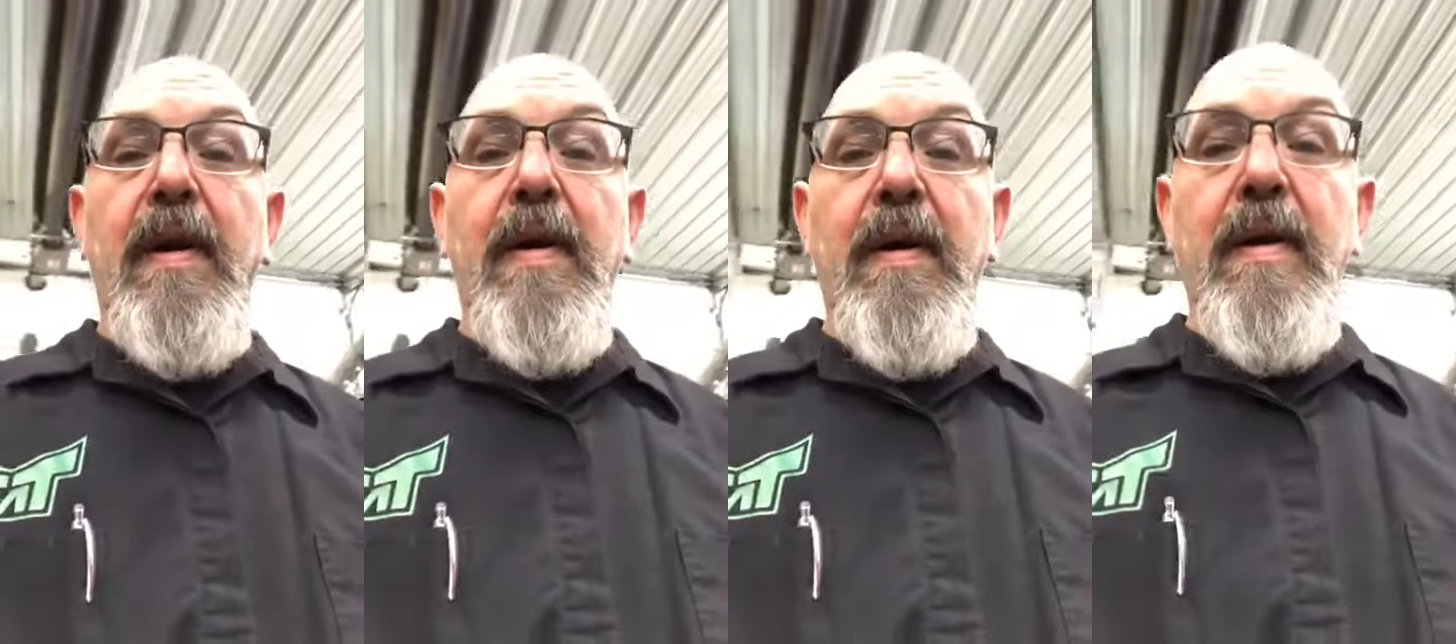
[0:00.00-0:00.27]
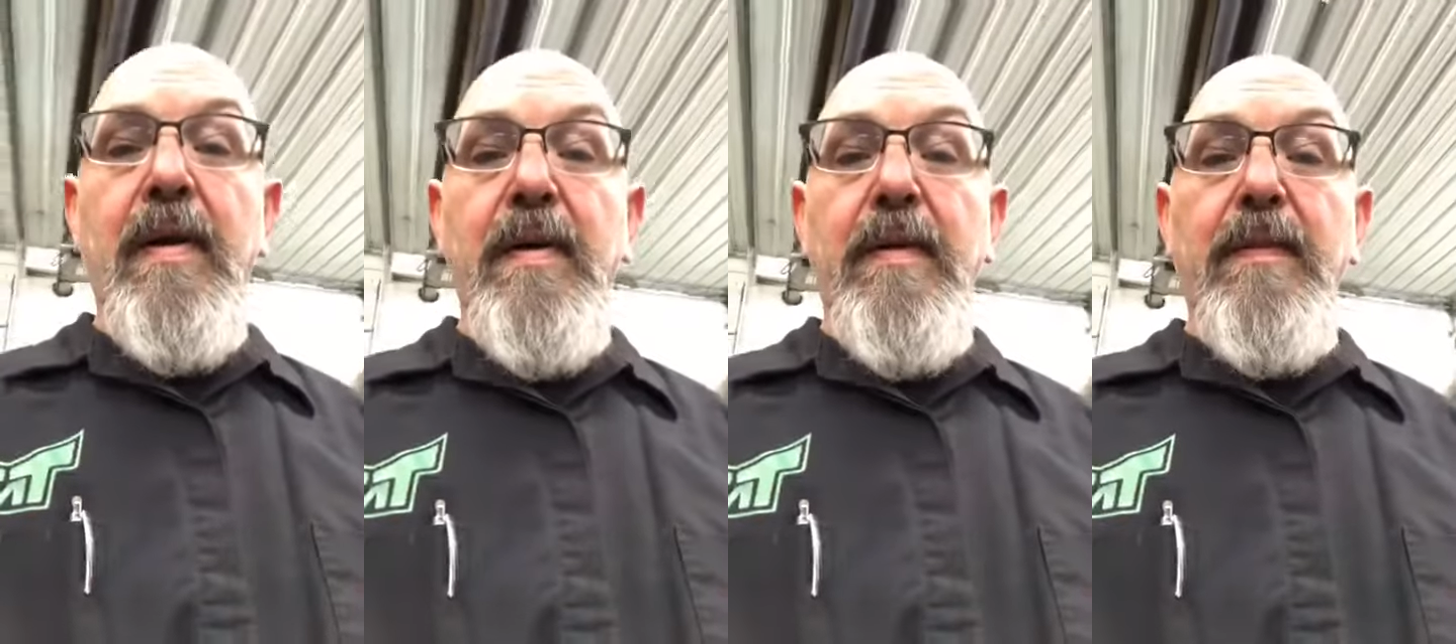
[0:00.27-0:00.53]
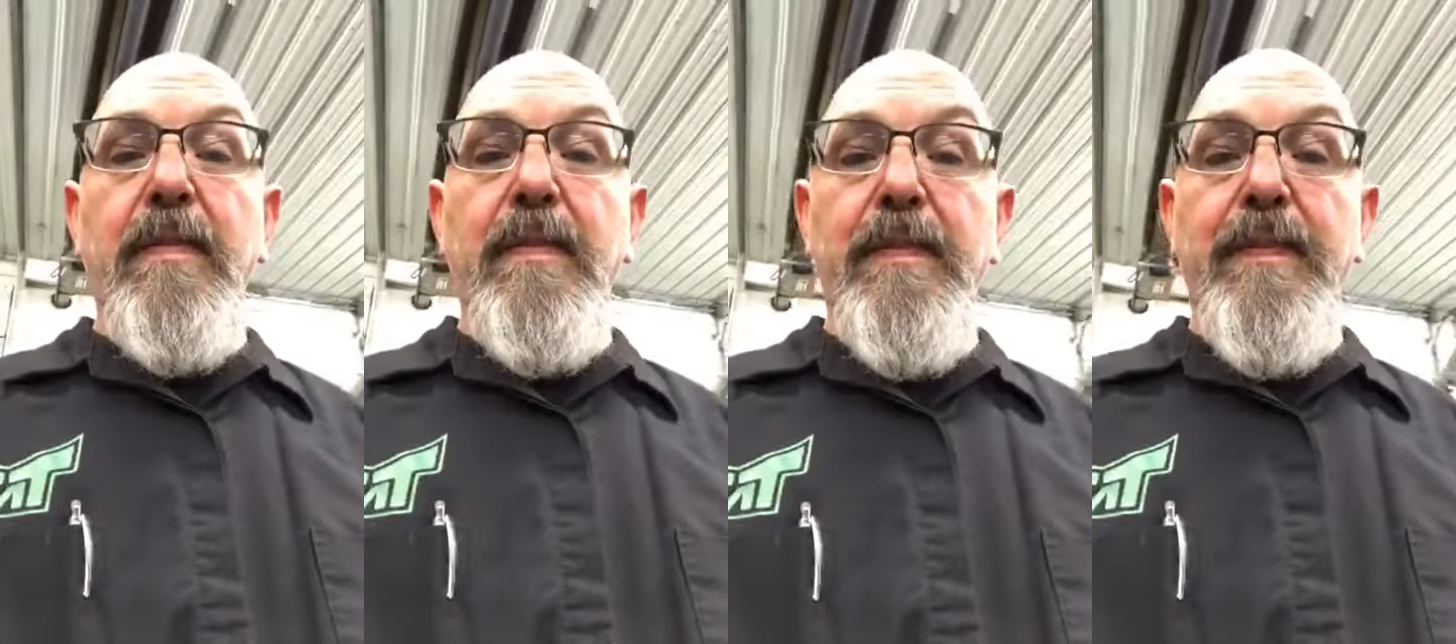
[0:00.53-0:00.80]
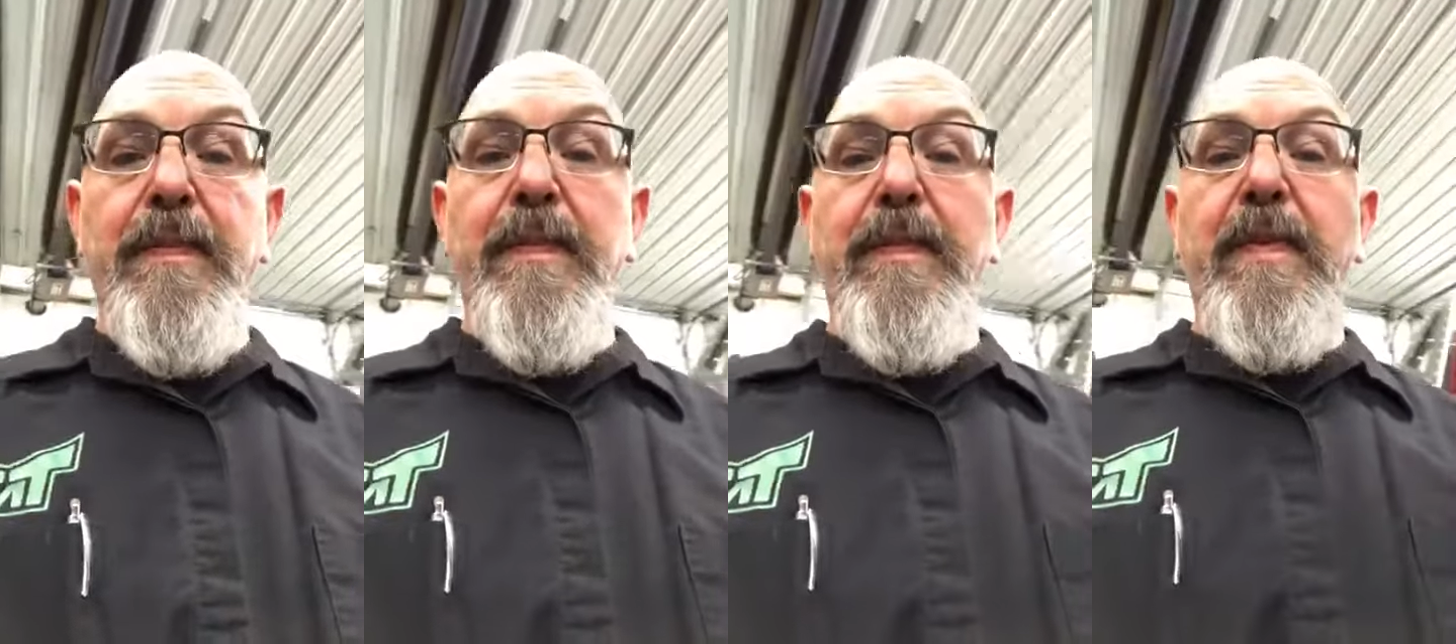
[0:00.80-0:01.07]
our
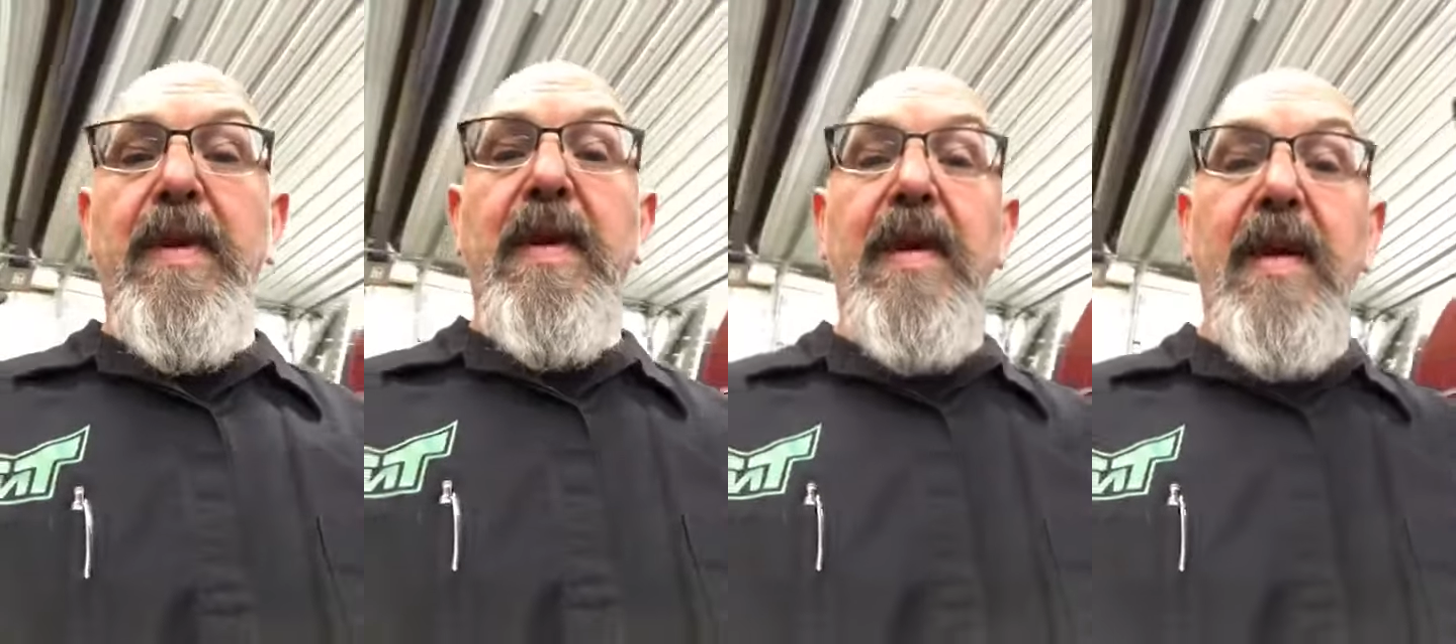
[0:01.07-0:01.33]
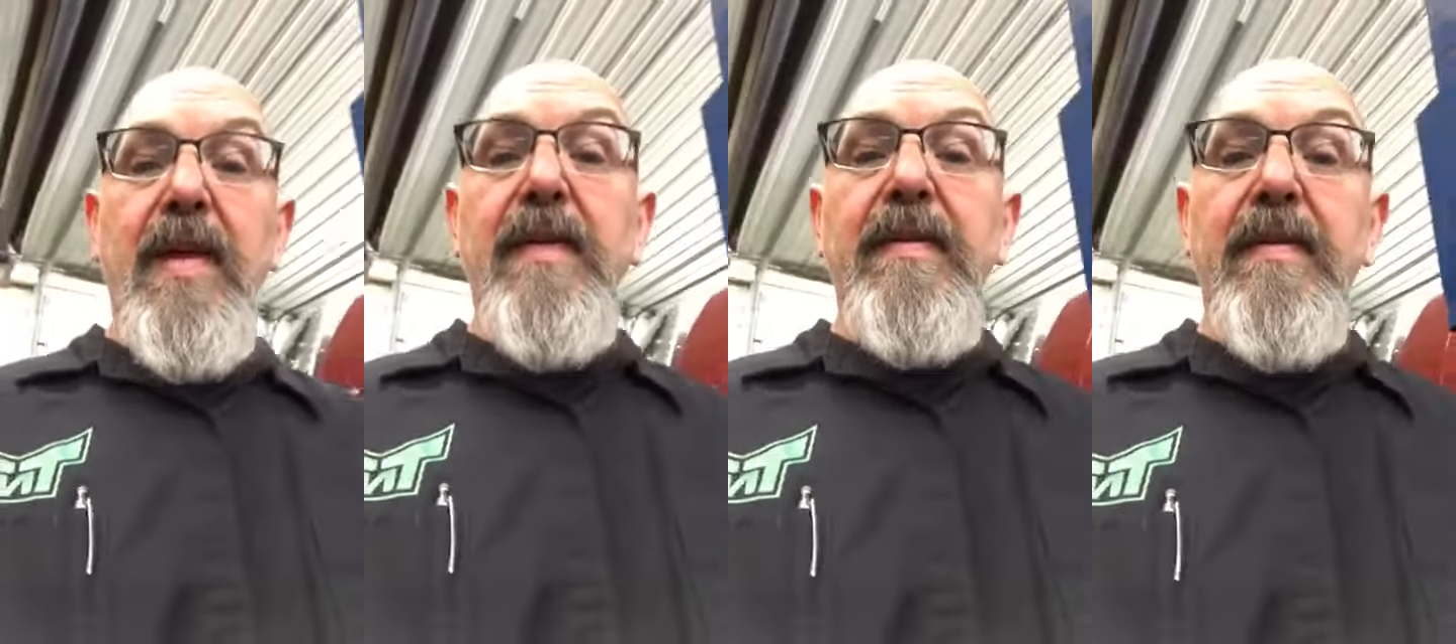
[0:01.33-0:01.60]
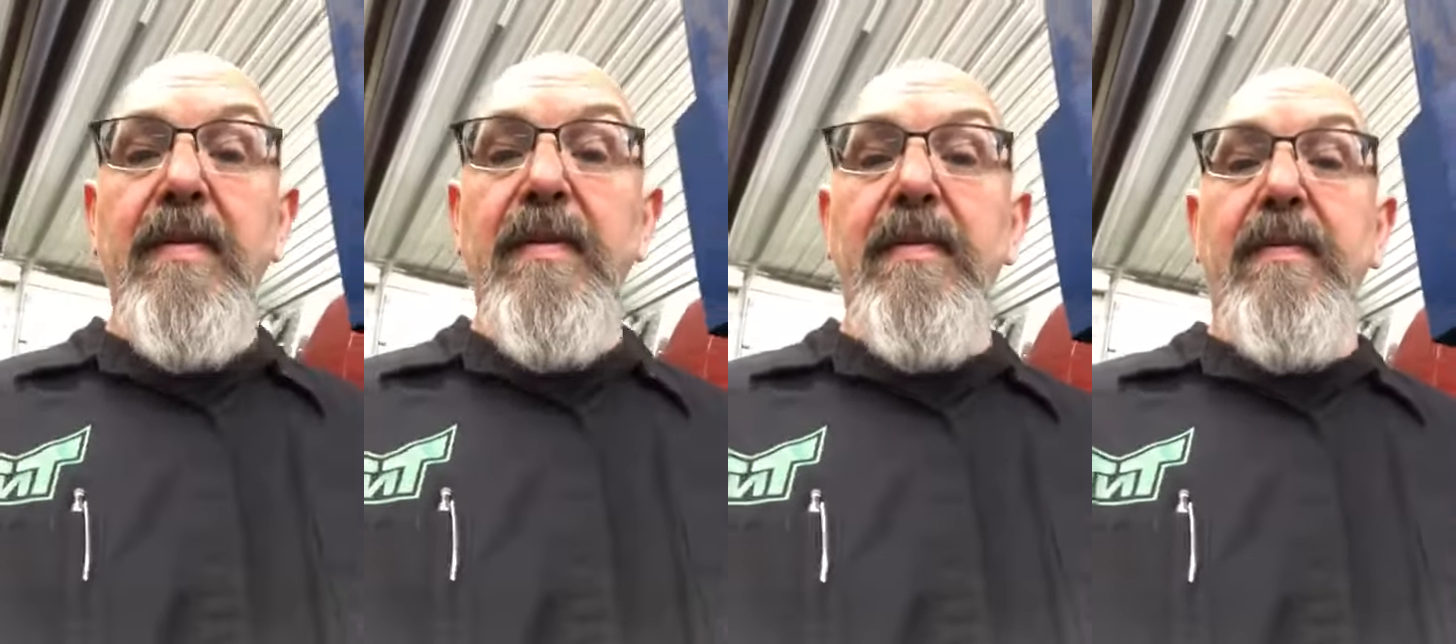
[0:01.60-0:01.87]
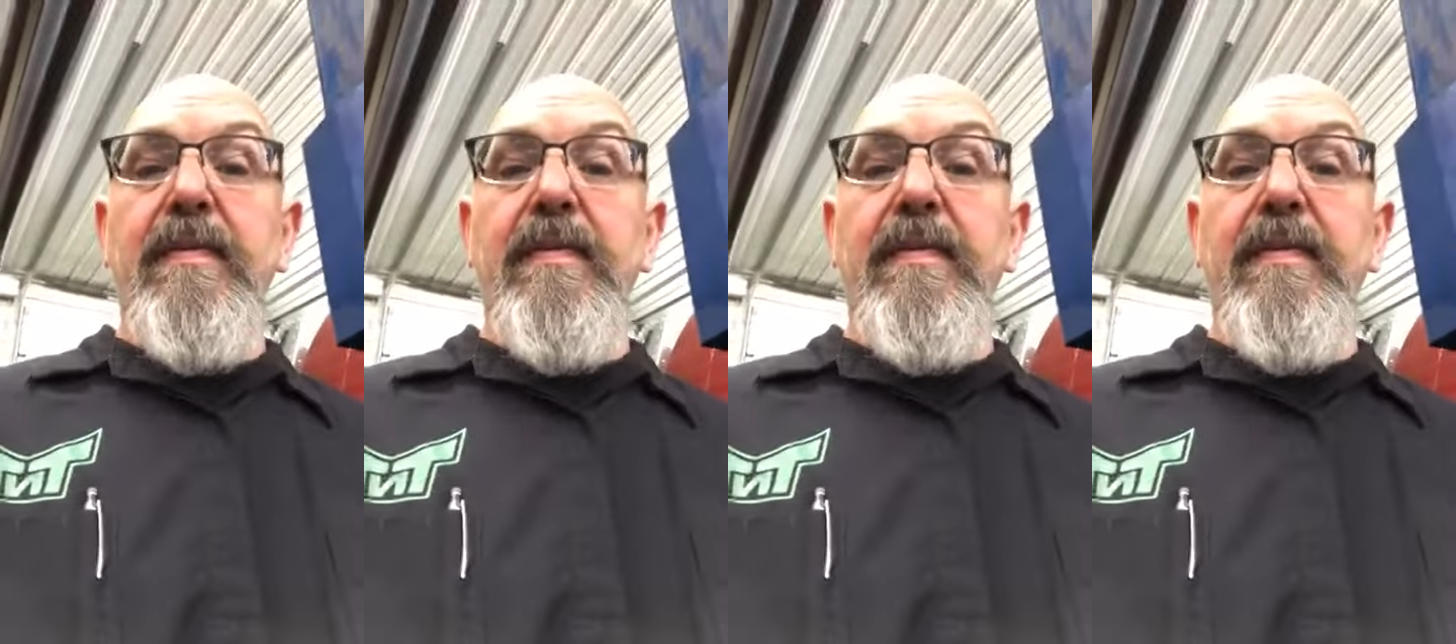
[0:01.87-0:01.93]
kit,